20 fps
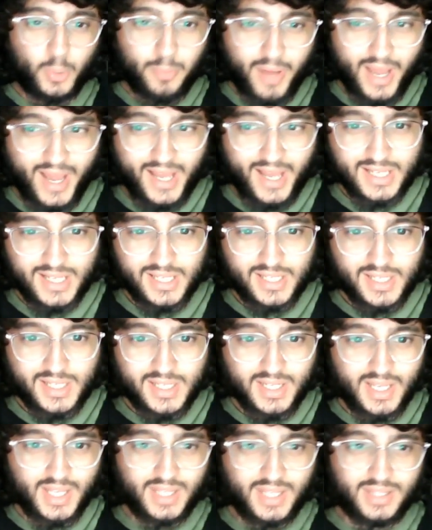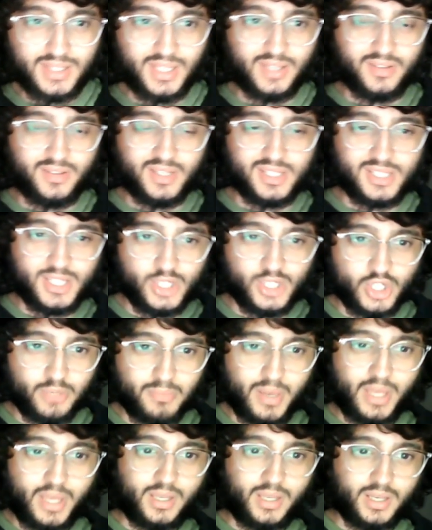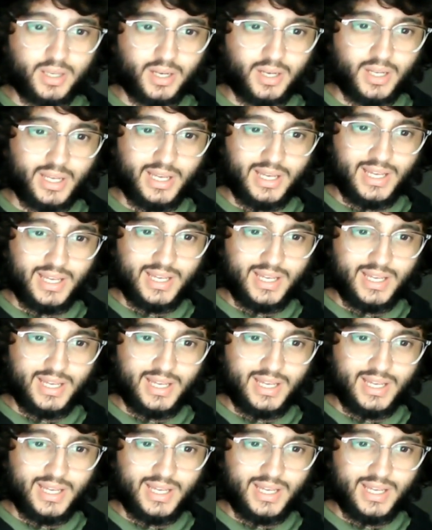pass, the decision making,